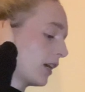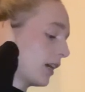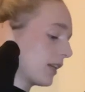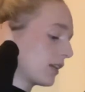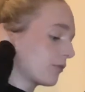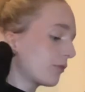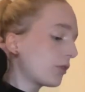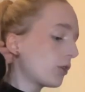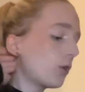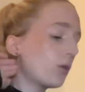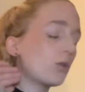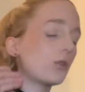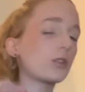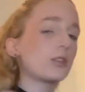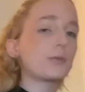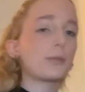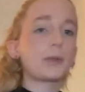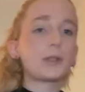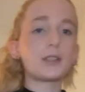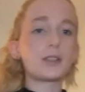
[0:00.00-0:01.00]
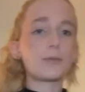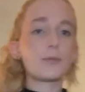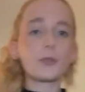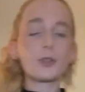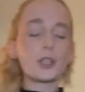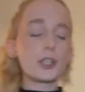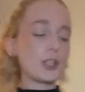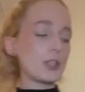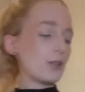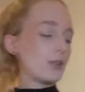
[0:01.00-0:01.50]
And of course, because I'm not
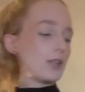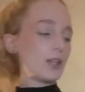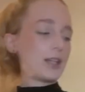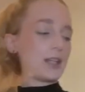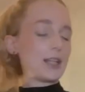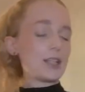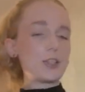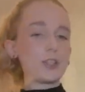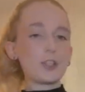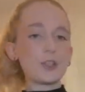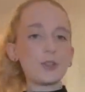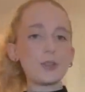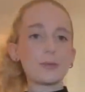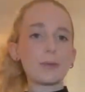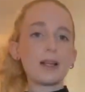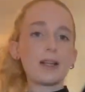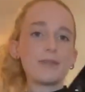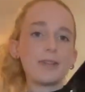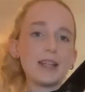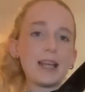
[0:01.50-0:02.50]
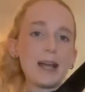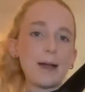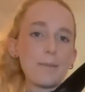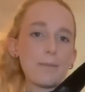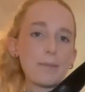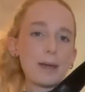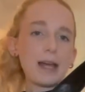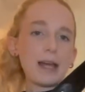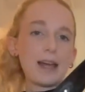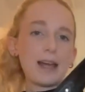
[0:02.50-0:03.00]
at uni, I get to use my lovely
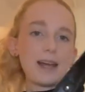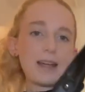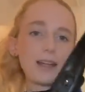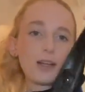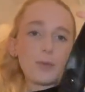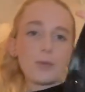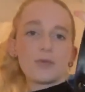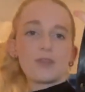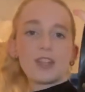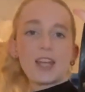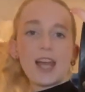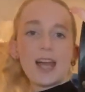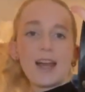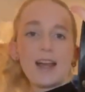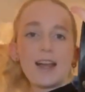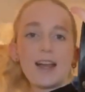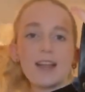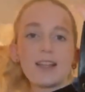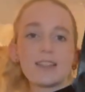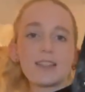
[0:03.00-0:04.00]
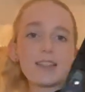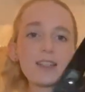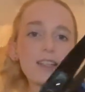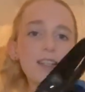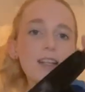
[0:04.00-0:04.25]
handbag with Ted.